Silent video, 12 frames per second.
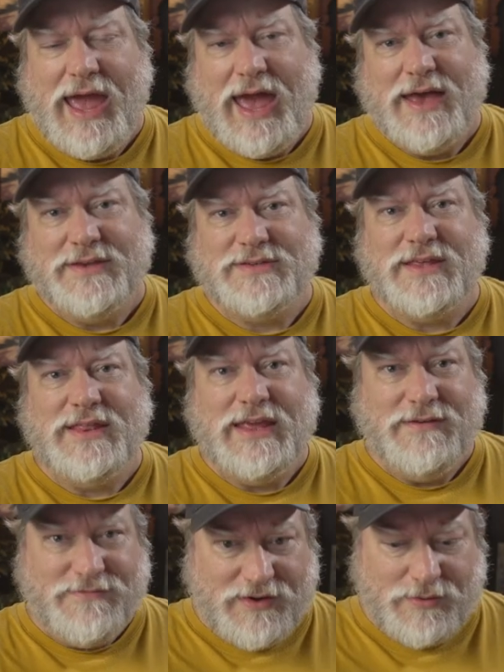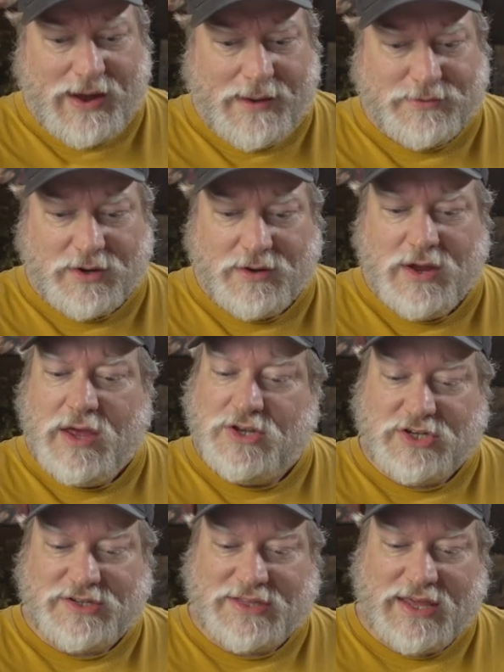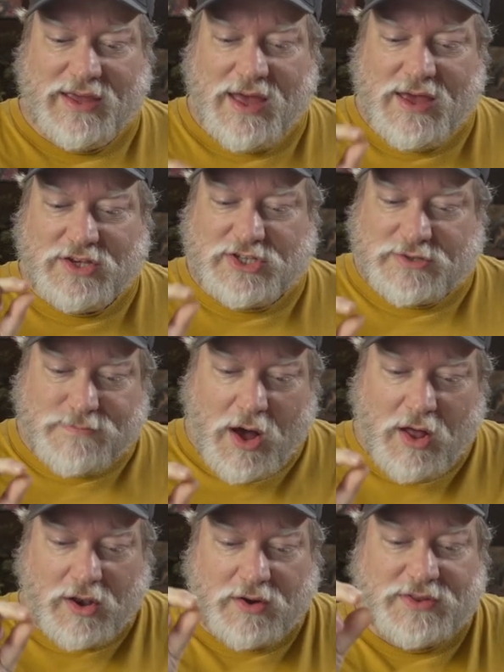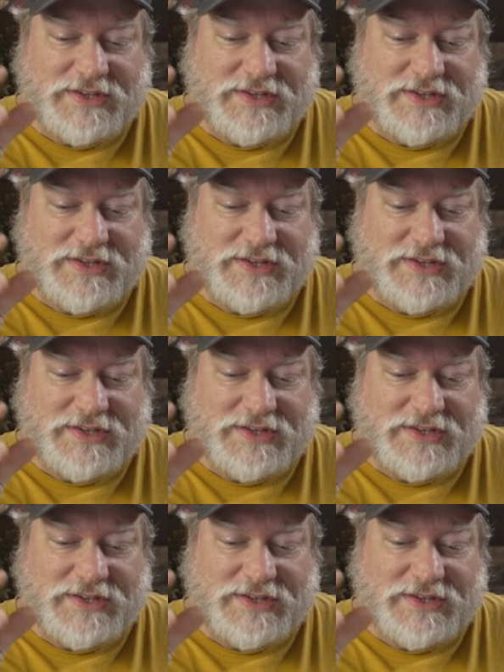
as the V-Raptor, just the smaller.